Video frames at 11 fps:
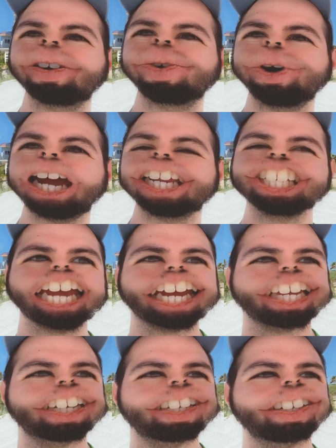Wait a
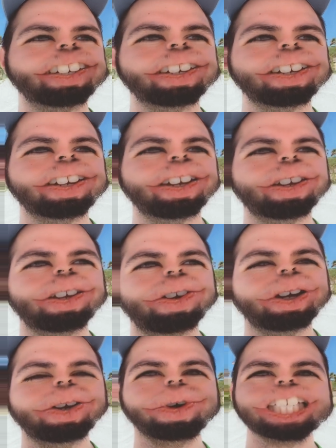second.
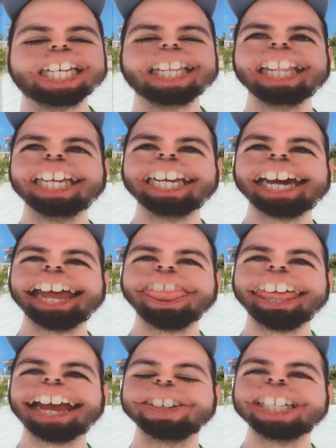Was it
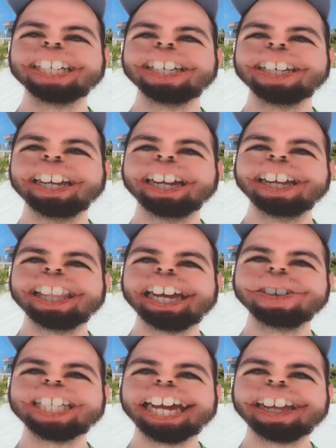Lit9000
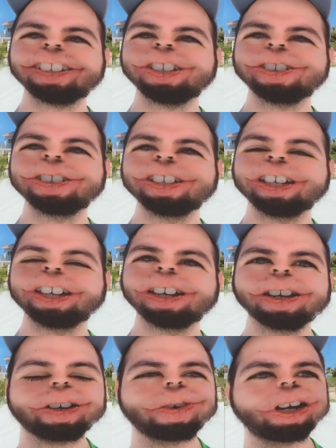that was canceled?
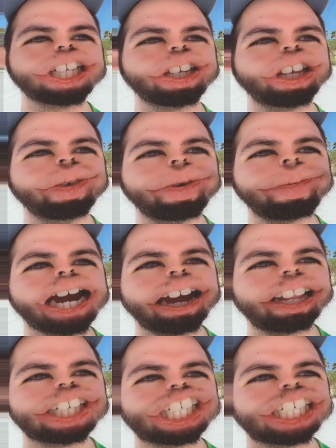Or was it human
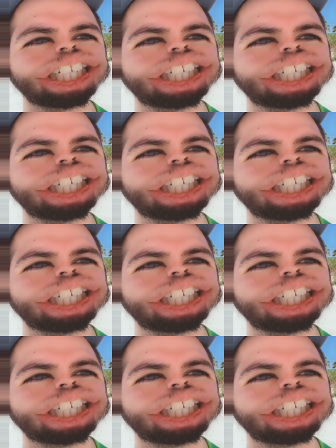biology?